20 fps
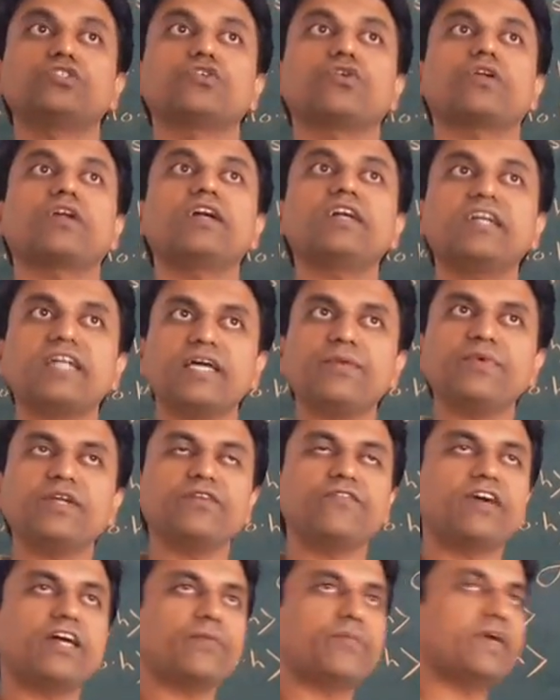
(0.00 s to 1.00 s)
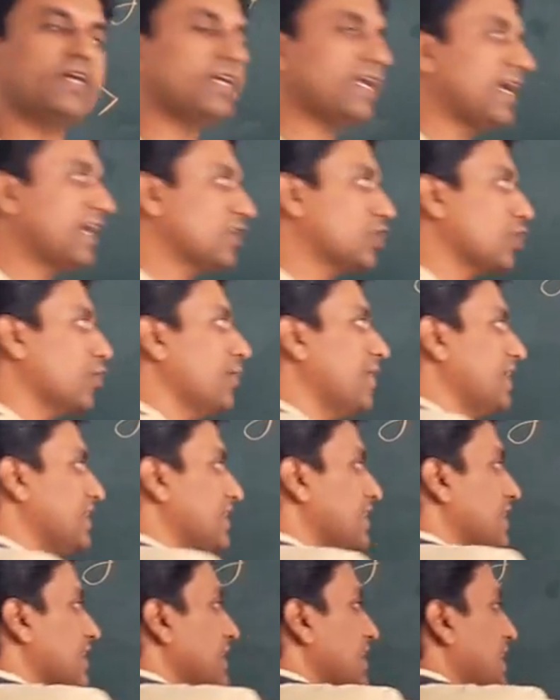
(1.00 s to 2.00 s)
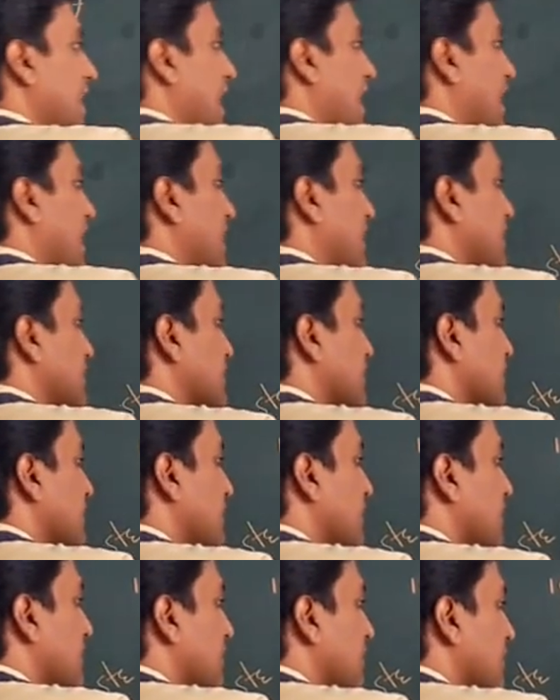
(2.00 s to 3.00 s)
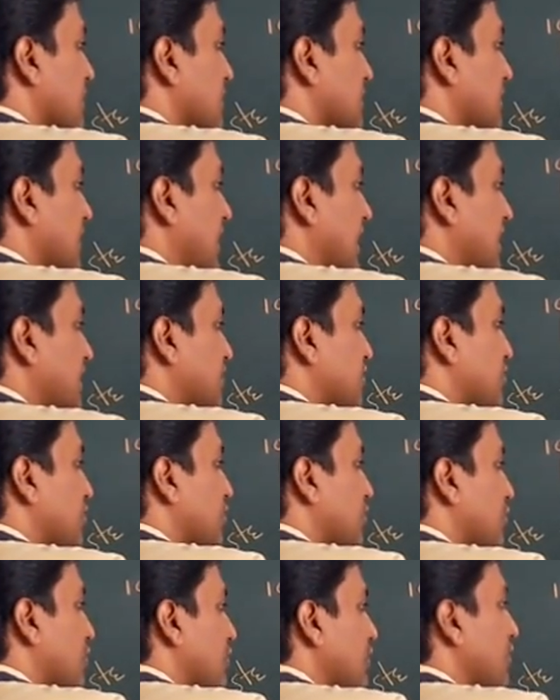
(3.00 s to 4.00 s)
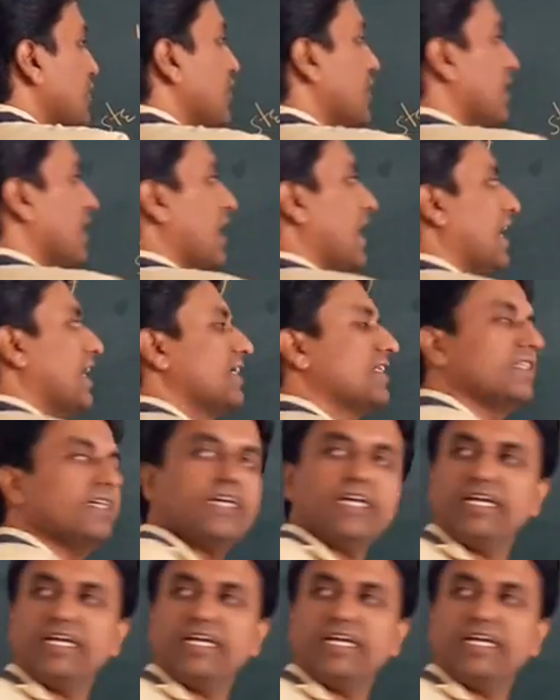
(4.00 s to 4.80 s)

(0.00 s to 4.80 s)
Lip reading: So runtime environment automatically adds /0 at the